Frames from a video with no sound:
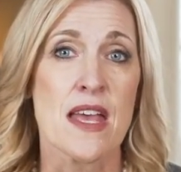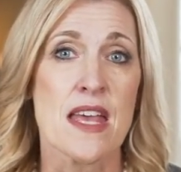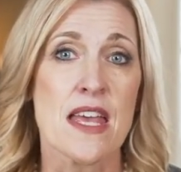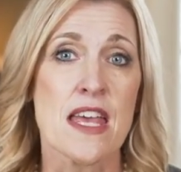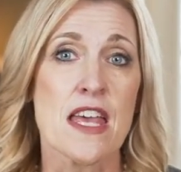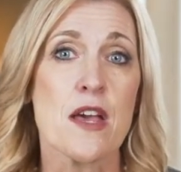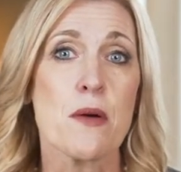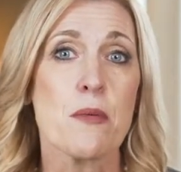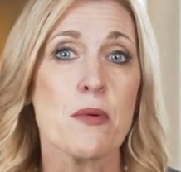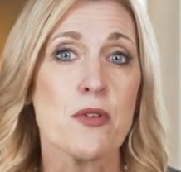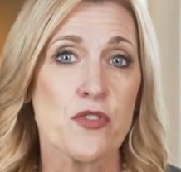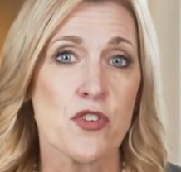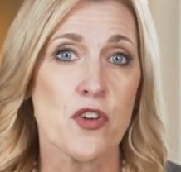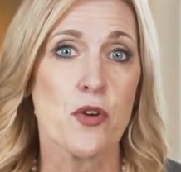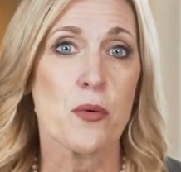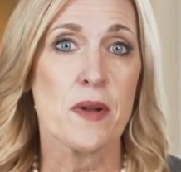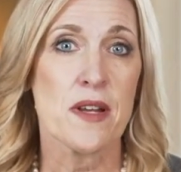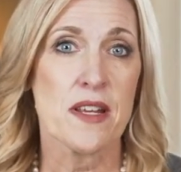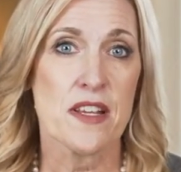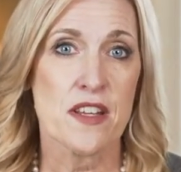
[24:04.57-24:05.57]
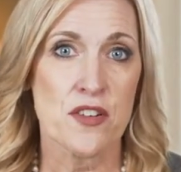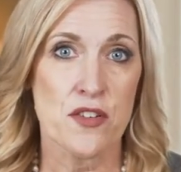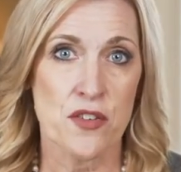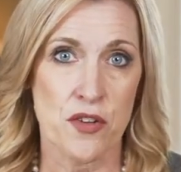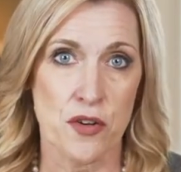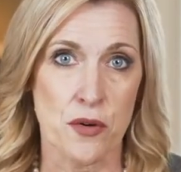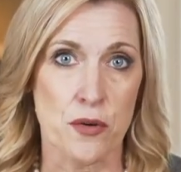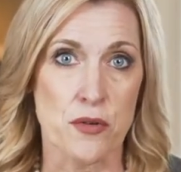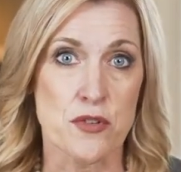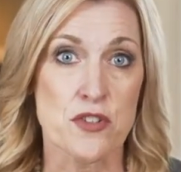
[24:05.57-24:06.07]
He will do what he can
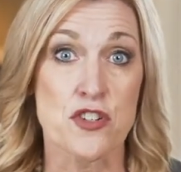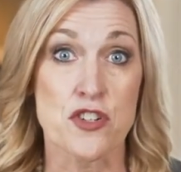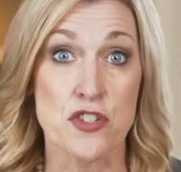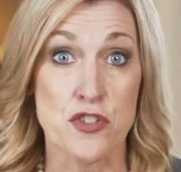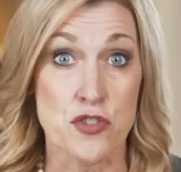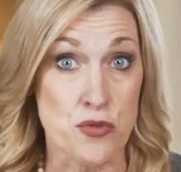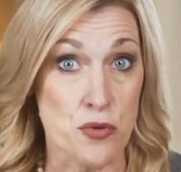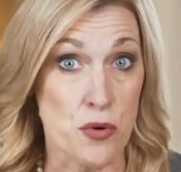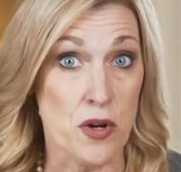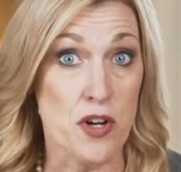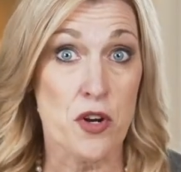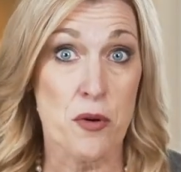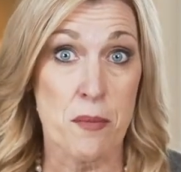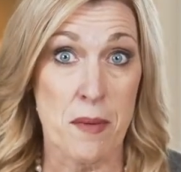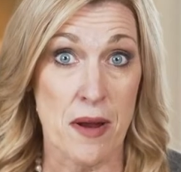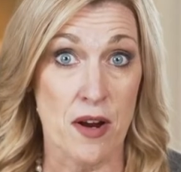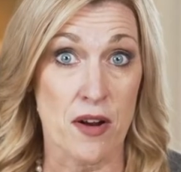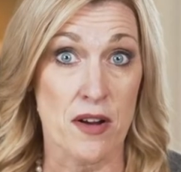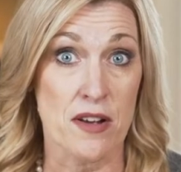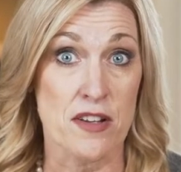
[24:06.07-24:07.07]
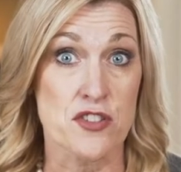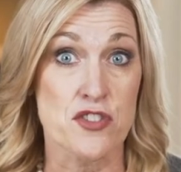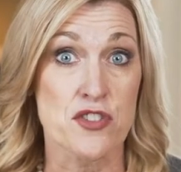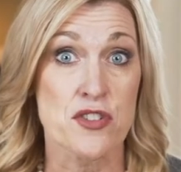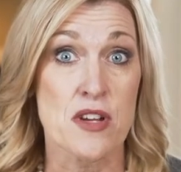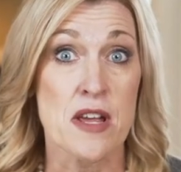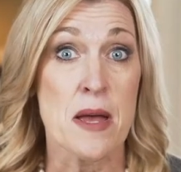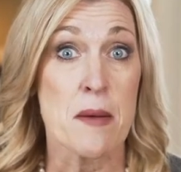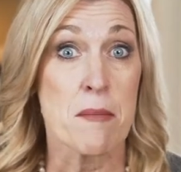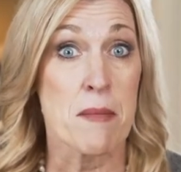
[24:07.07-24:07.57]
do to destroy your
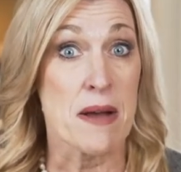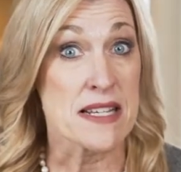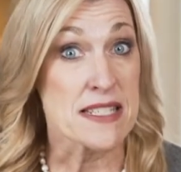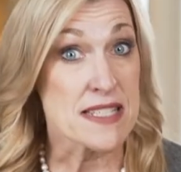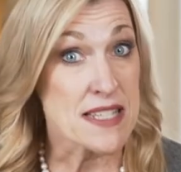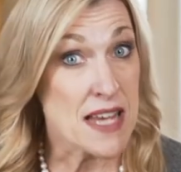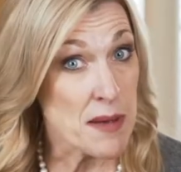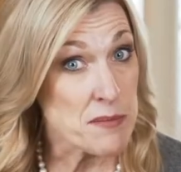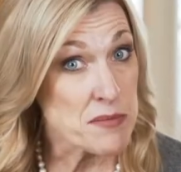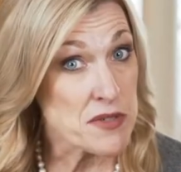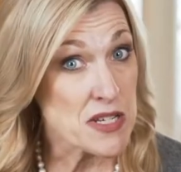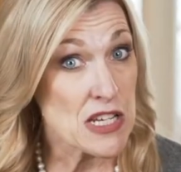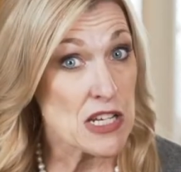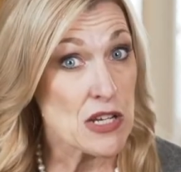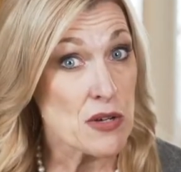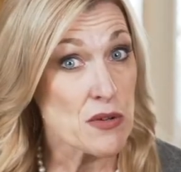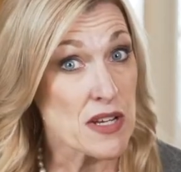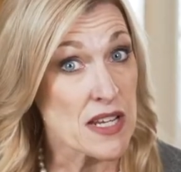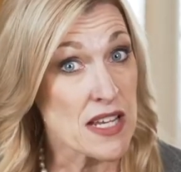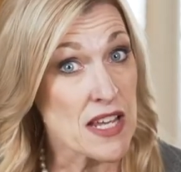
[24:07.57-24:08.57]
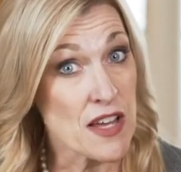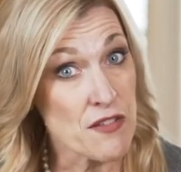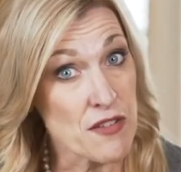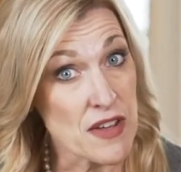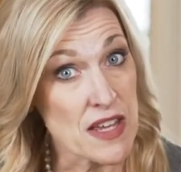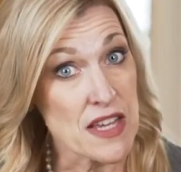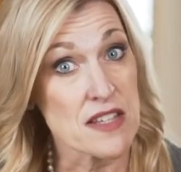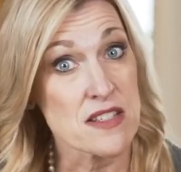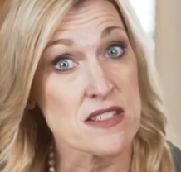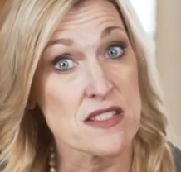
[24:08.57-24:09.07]
marriage by tempting you to give
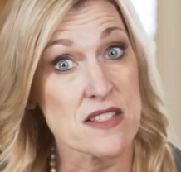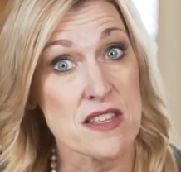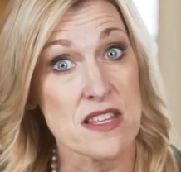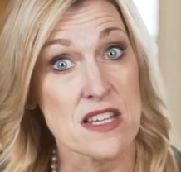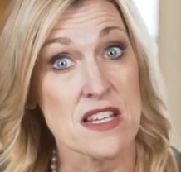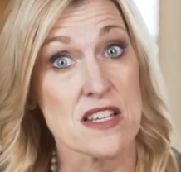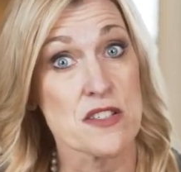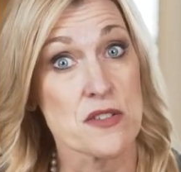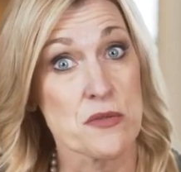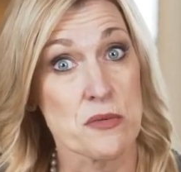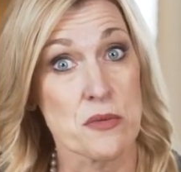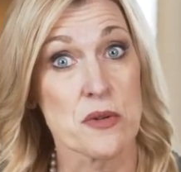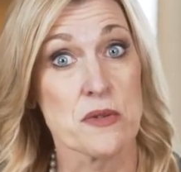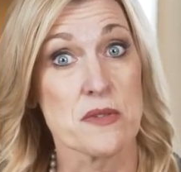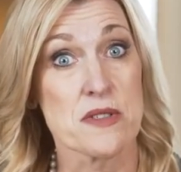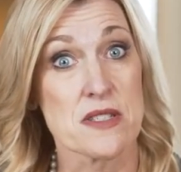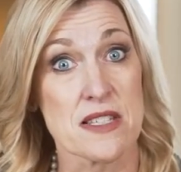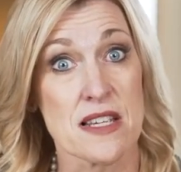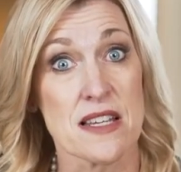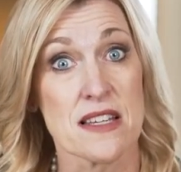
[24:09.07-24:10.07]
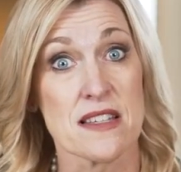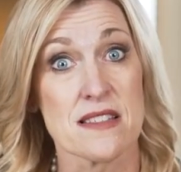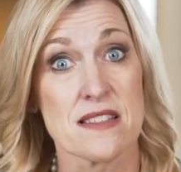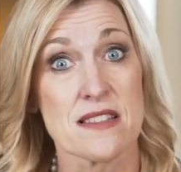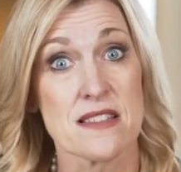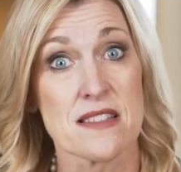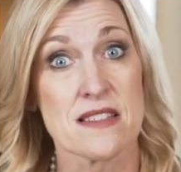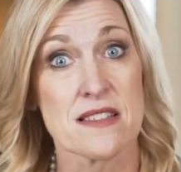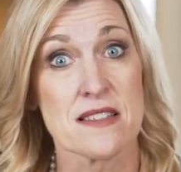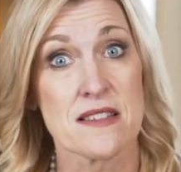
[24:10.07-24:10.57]
in to these root
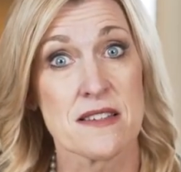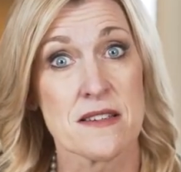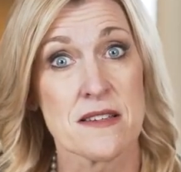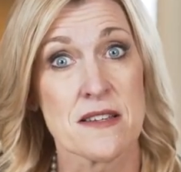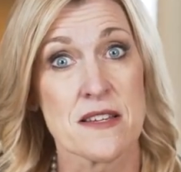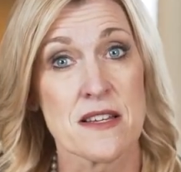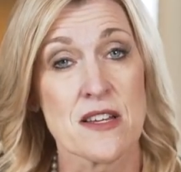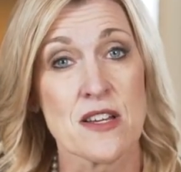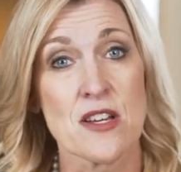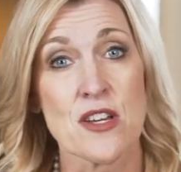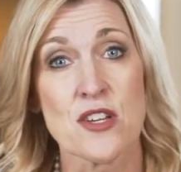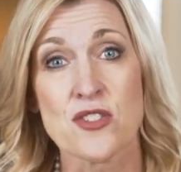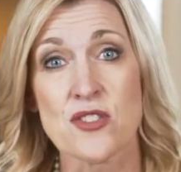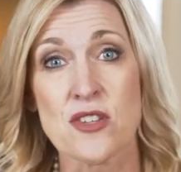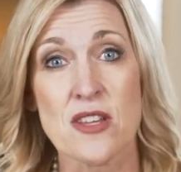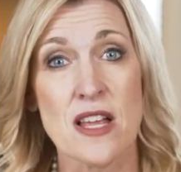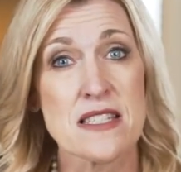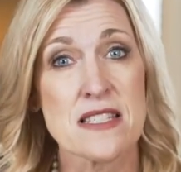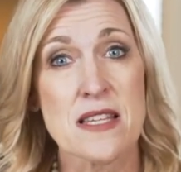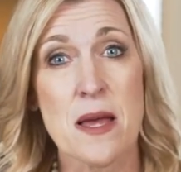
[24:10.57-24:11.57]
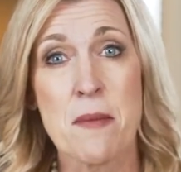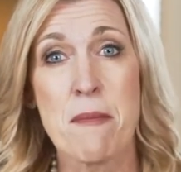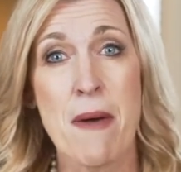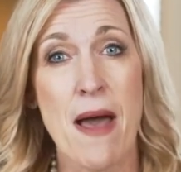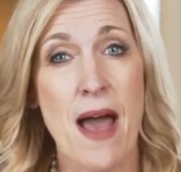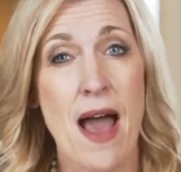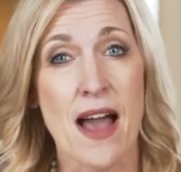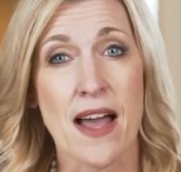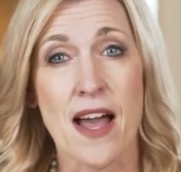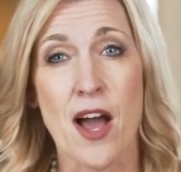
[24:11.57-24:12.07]
sins. So let's
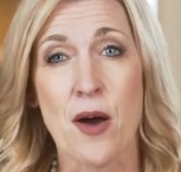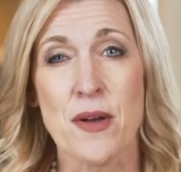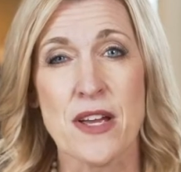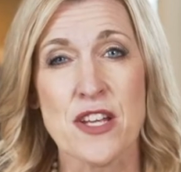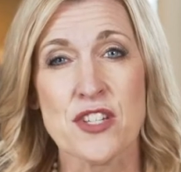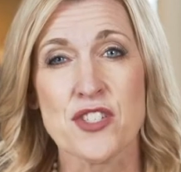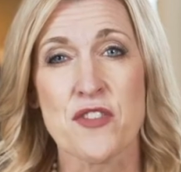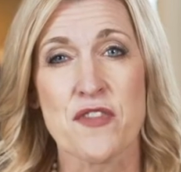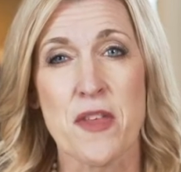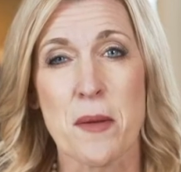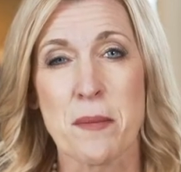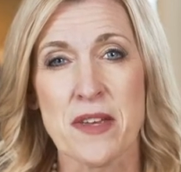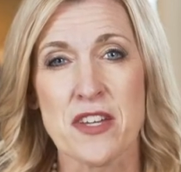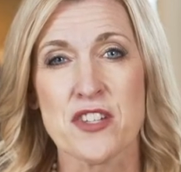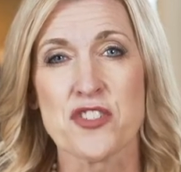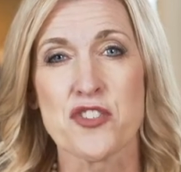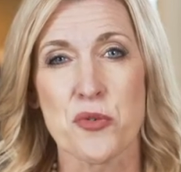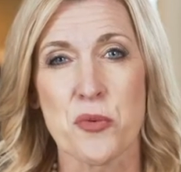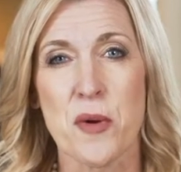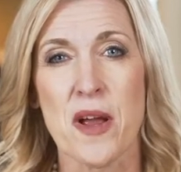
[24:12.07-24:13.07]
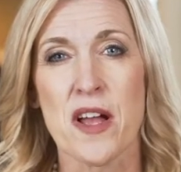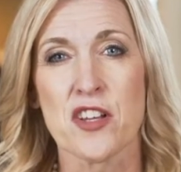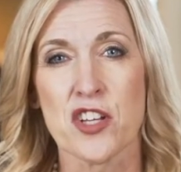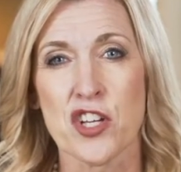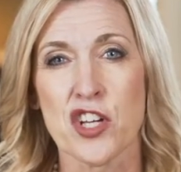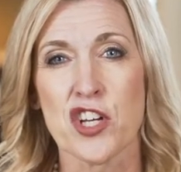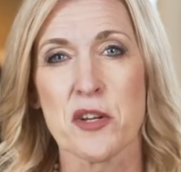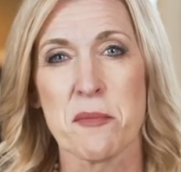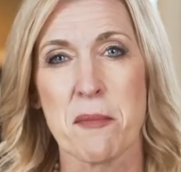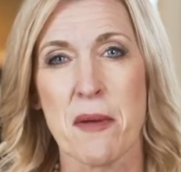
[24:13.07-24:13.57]
unpack how each of them can derail
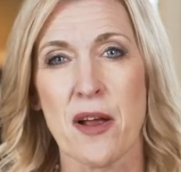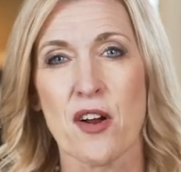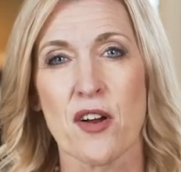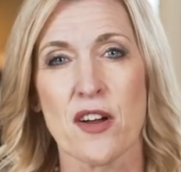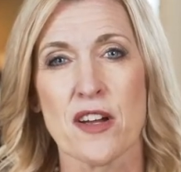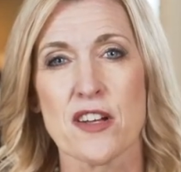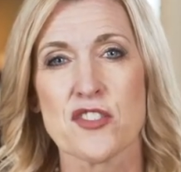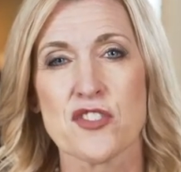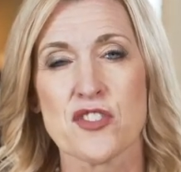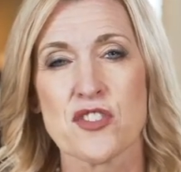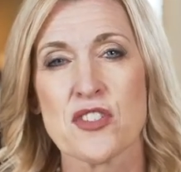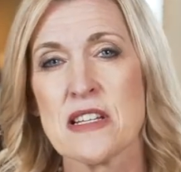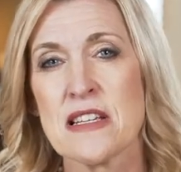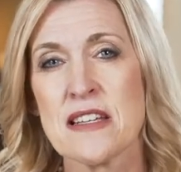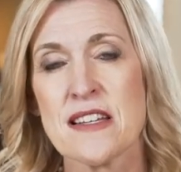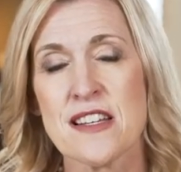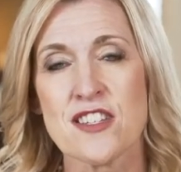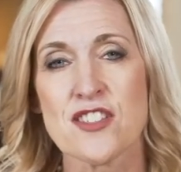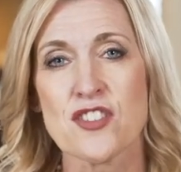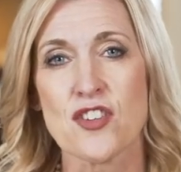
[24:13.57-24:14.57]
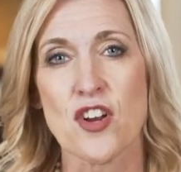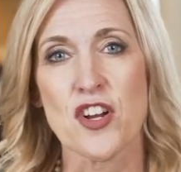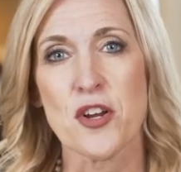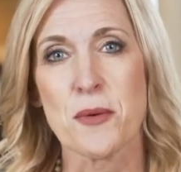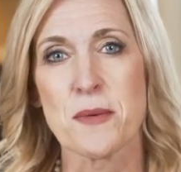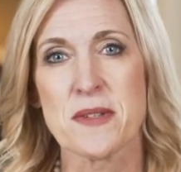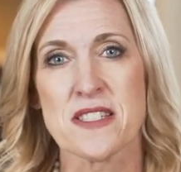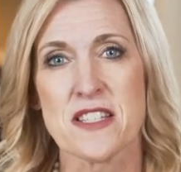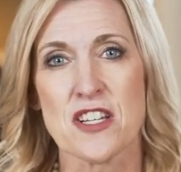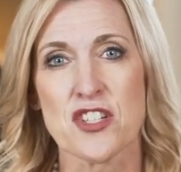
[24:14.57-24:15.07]
a good marriage,
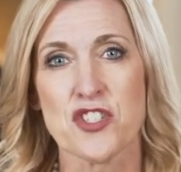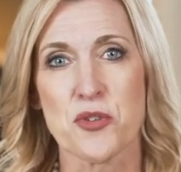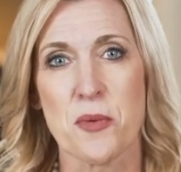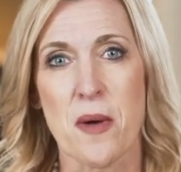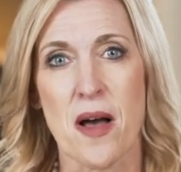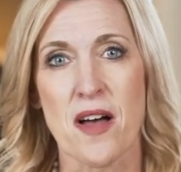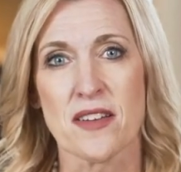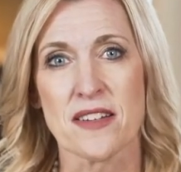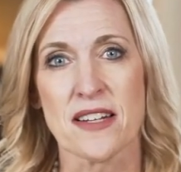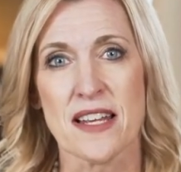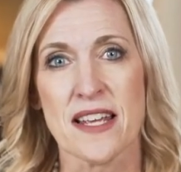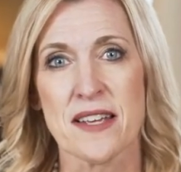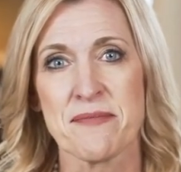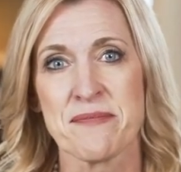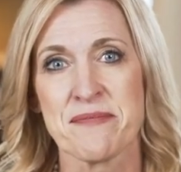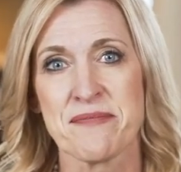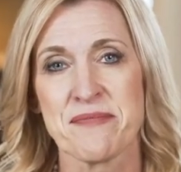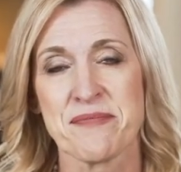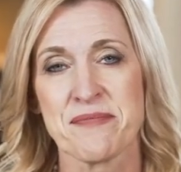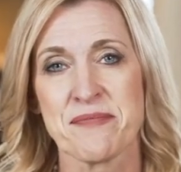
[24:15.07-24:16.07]
starting with sensuality.